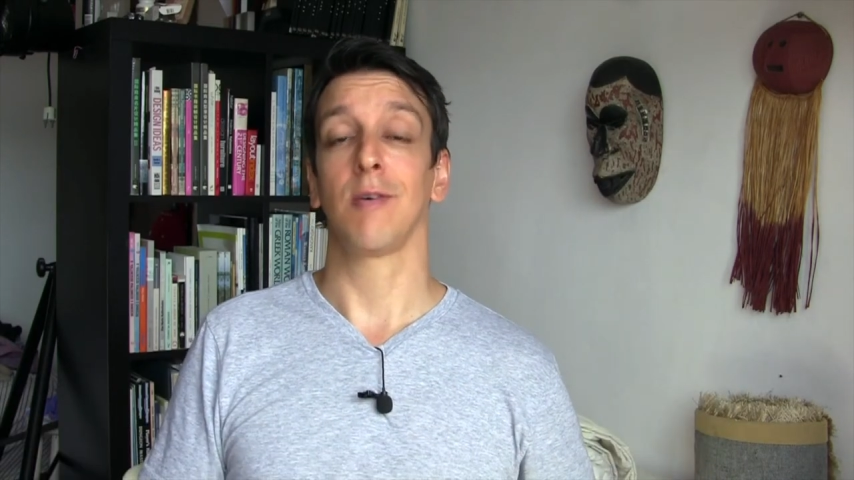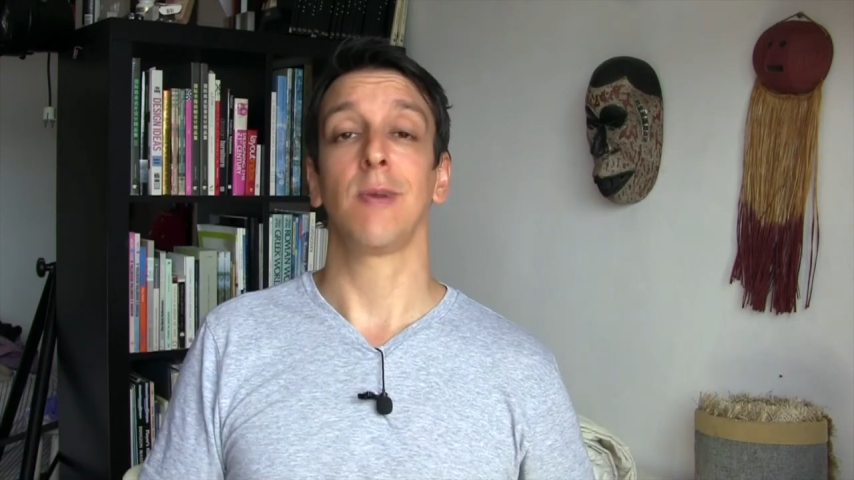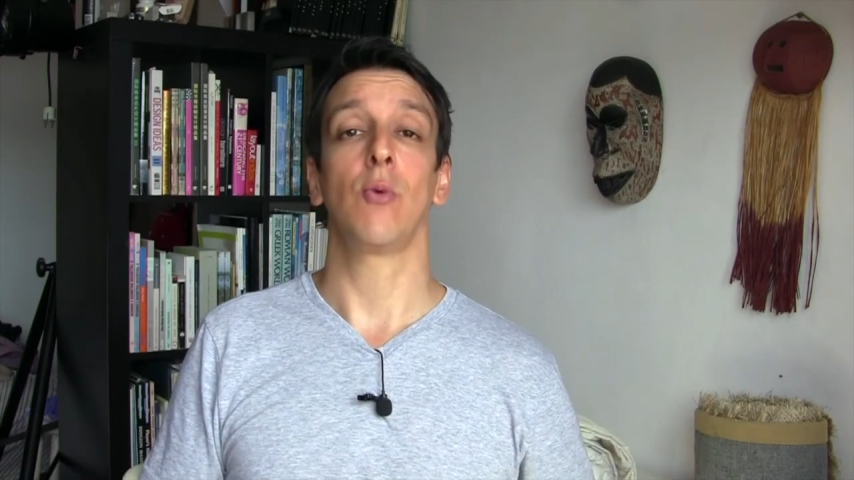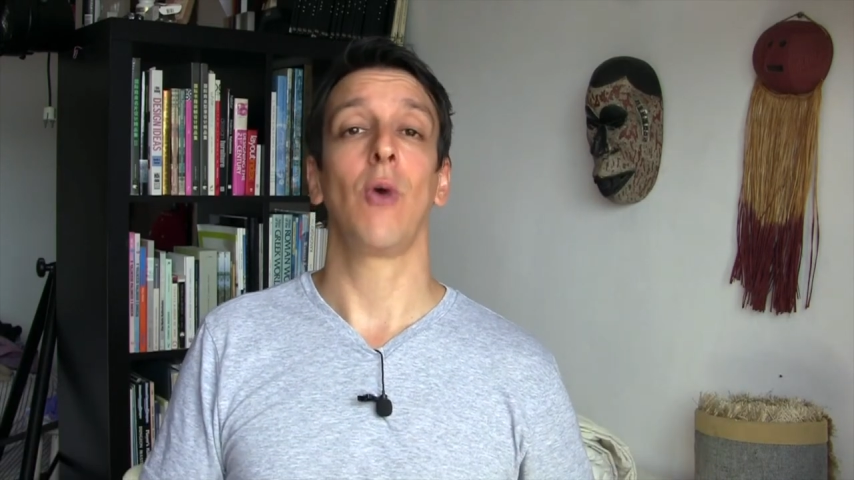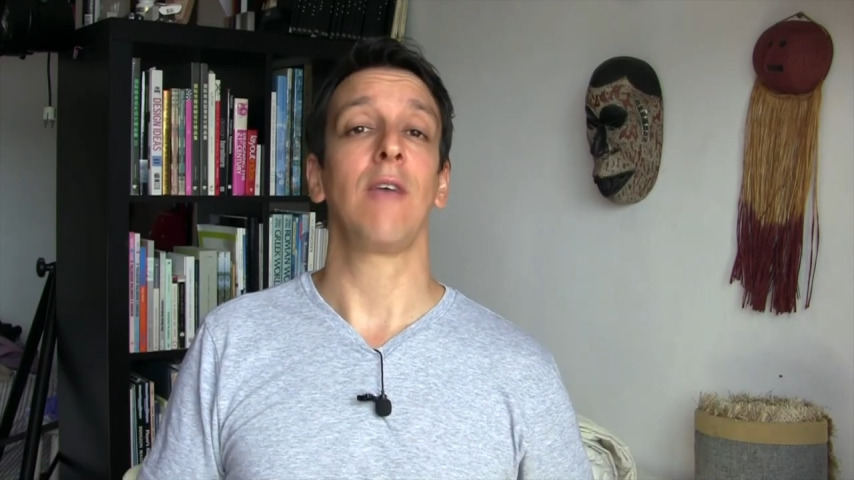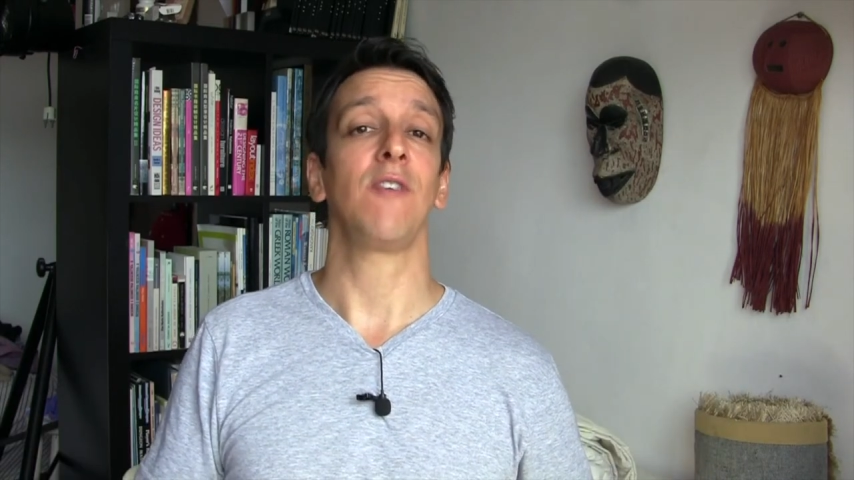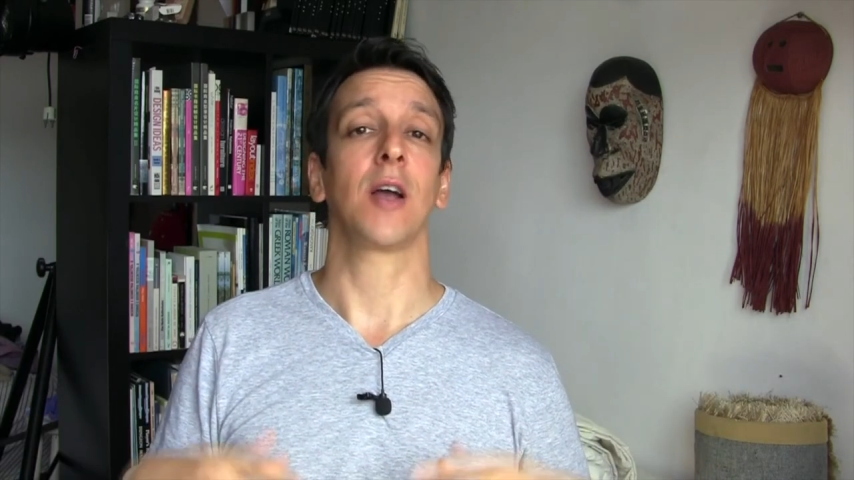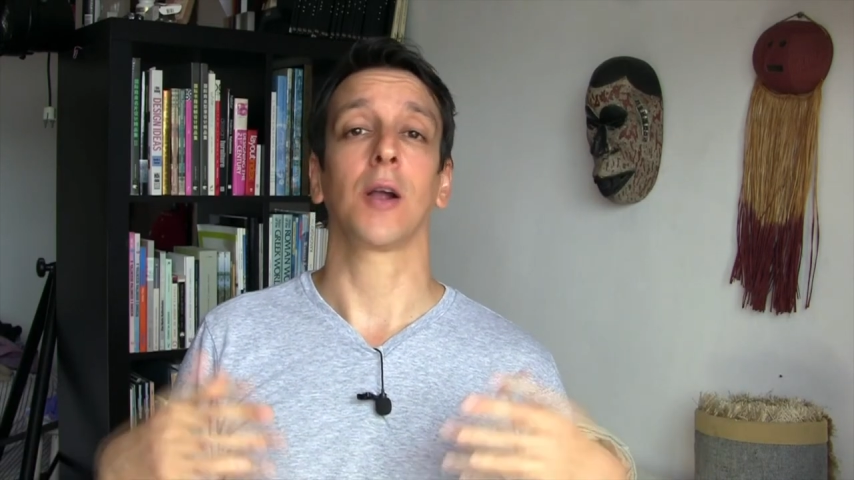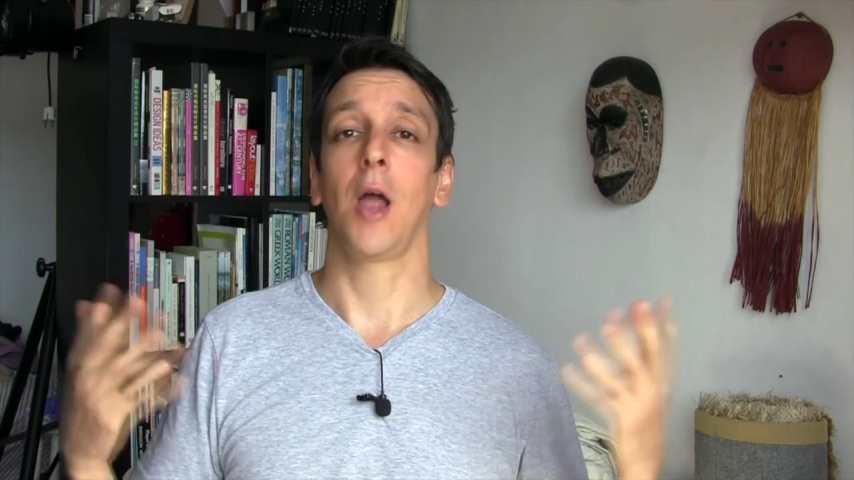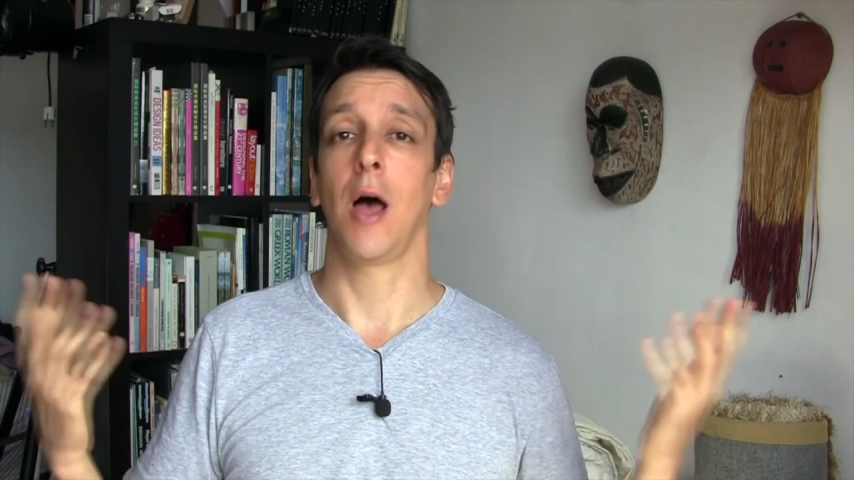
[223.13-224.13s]
somebody waving
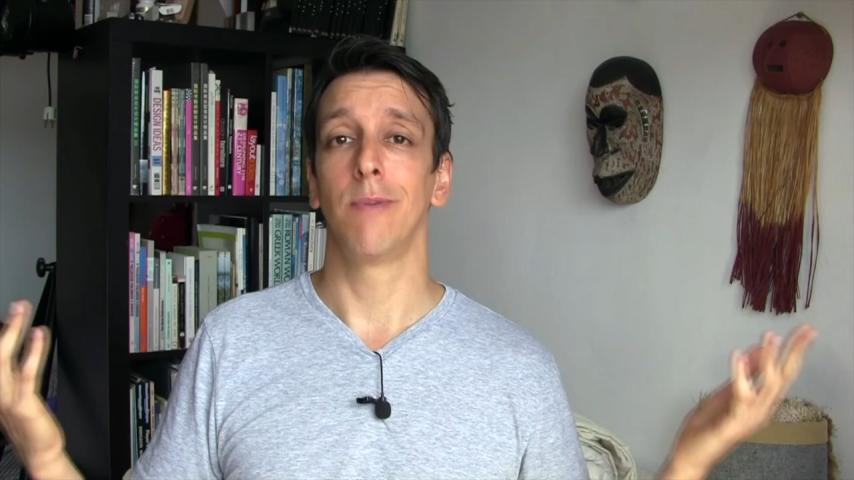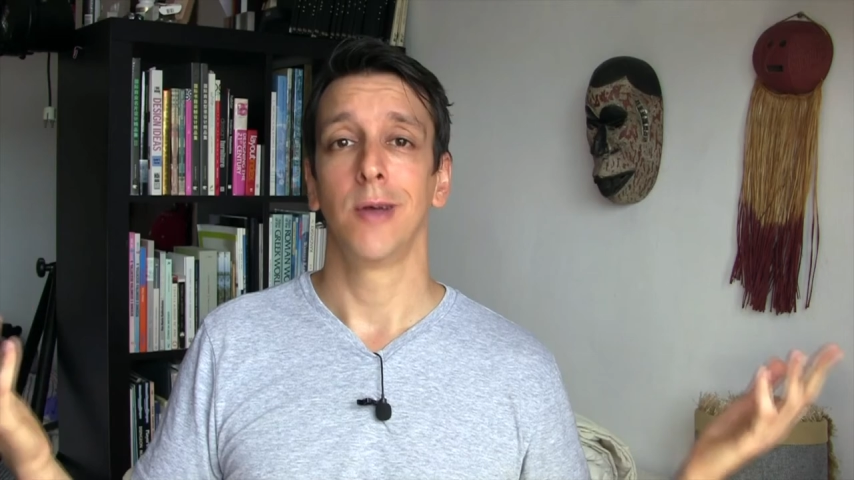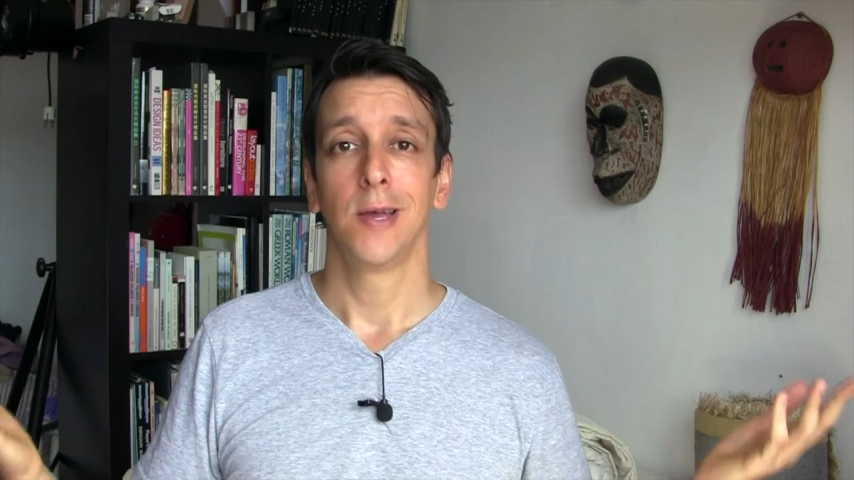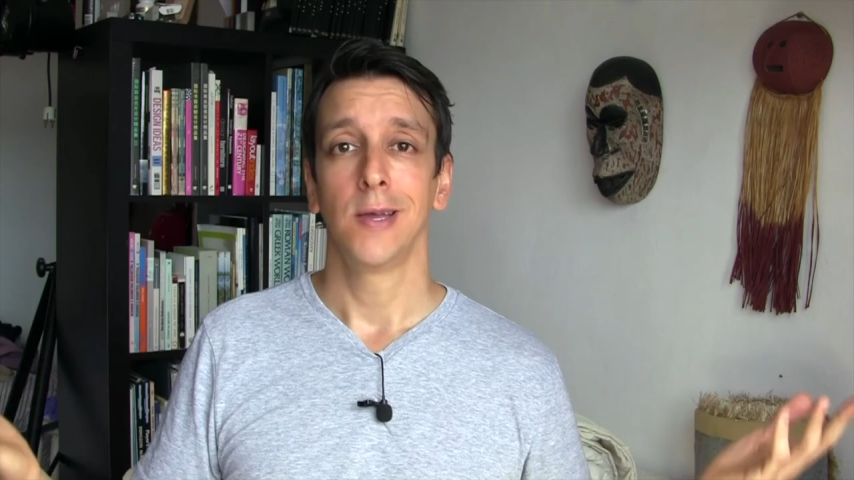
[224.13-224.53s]
a club